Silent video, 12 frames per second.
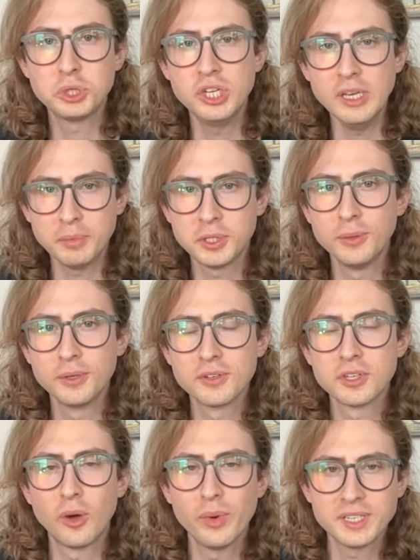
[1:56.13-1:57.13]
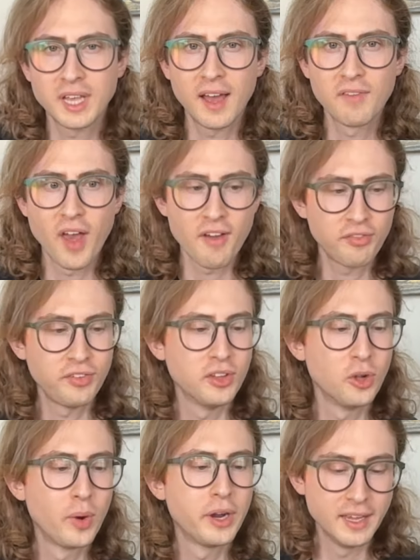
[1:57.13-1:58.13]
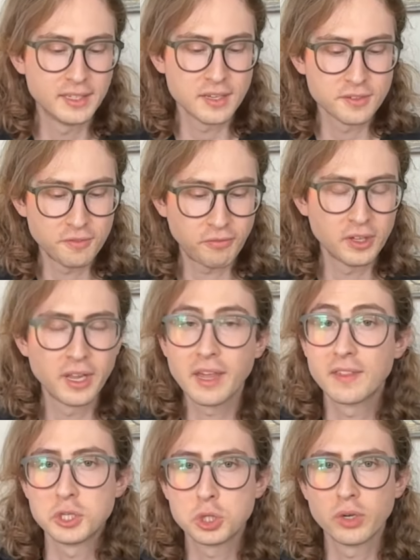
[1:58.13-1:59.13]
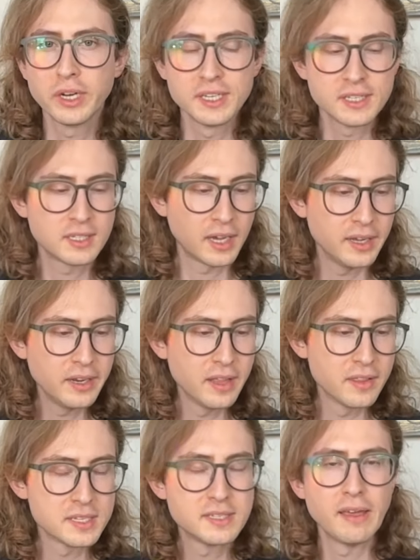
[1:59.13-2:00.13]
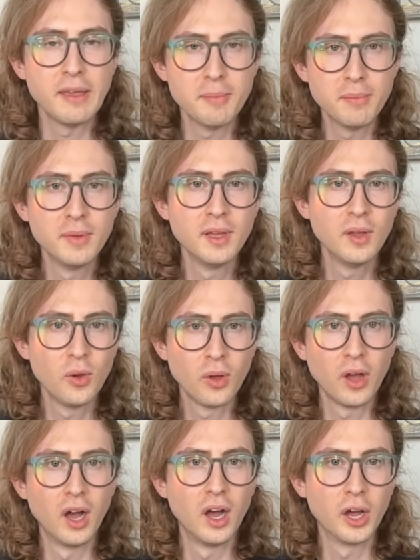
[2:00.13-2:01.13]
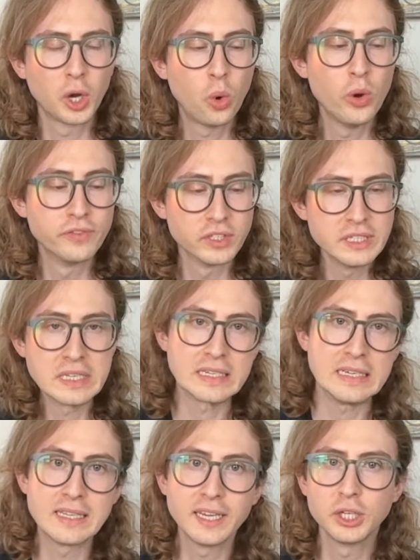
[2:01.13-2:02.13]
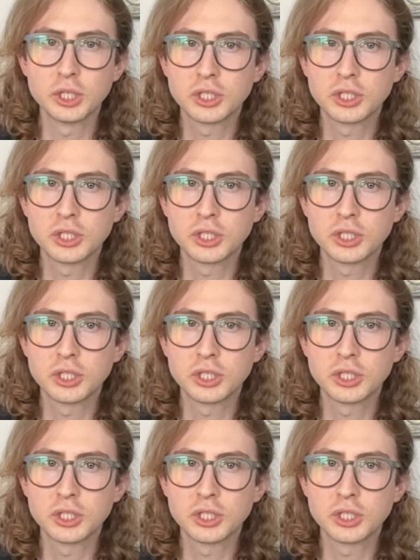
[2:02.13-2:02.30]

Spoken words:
Cheap tuners always have that feel where it doesn't feel like the string is tightening the same equivalency that you're